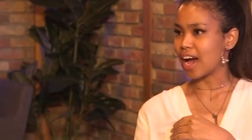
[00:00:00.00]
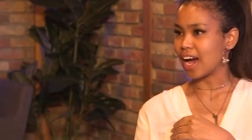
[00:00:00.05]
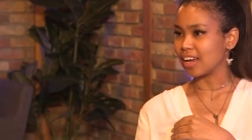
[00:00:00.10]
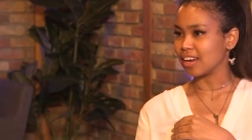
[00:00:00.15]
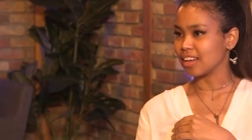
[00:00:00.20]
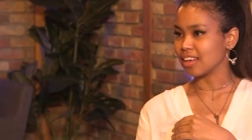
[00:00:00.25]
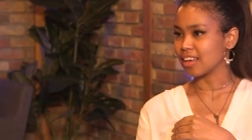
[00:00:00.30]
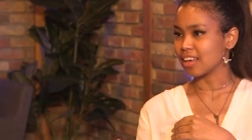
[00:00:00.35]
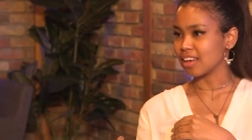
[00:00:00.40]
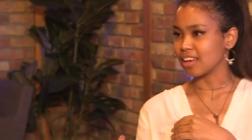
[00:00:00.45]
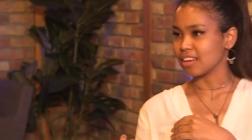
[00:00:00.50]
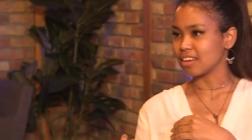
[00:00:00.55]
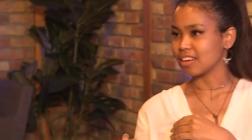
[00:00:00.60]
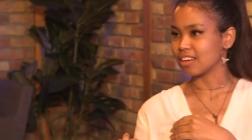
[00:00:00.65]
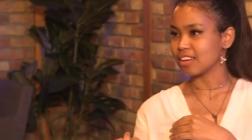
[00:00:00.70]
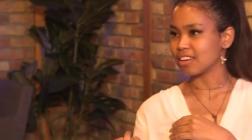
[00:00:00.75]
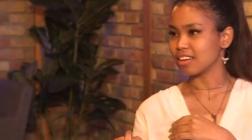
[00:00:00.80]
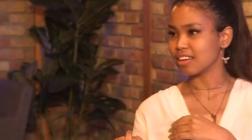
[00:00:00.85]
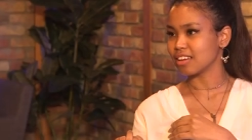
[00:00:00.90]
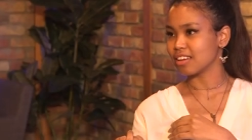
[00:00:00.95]

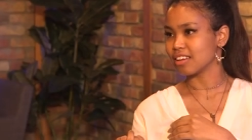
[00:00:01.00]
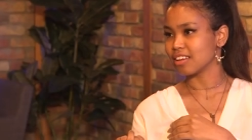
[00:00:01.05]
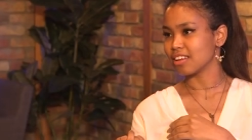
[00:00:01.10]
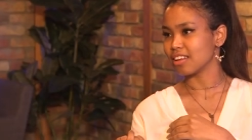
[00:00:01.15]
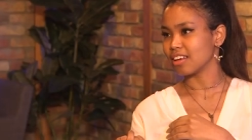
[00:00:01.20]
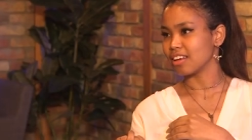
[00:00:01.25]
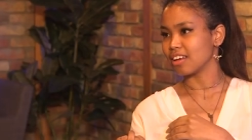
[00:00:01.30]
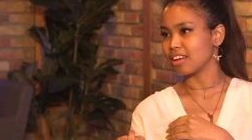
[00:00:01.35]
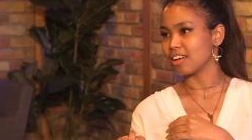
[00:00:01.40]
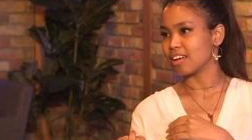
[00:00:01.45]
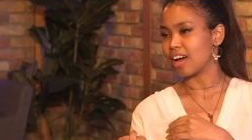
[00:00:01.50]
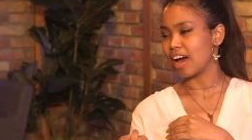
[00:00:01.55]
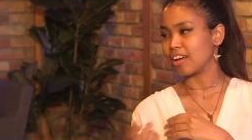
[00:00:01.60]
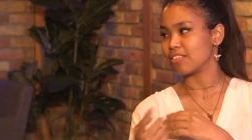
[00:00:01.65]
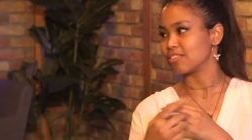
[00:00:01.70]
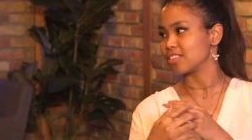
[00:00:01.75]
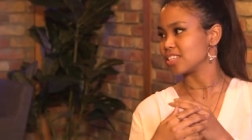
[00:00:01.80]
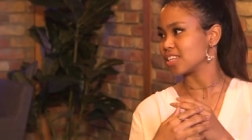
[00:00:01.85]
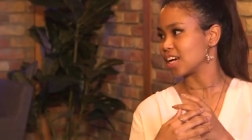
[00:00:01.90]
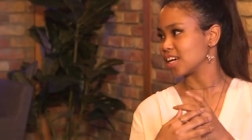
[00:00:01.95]
Heineken
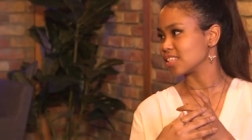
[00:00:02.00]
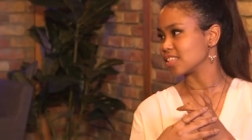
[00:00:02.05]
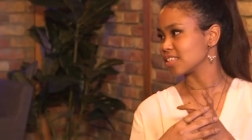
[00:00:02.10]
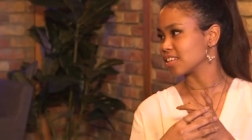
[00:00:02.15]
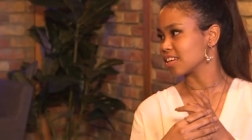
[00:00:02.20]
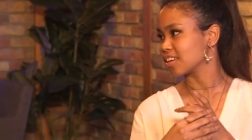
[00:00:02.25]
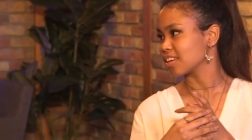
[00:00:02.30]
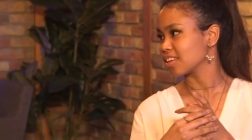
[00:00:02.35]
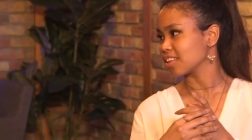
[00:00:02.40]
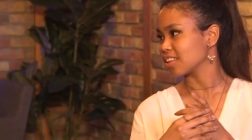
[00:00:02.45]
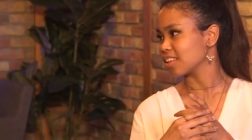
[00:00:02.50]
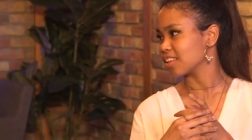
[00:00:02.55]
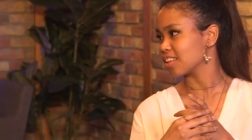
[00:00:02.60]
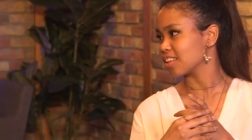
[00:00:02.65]
advertising?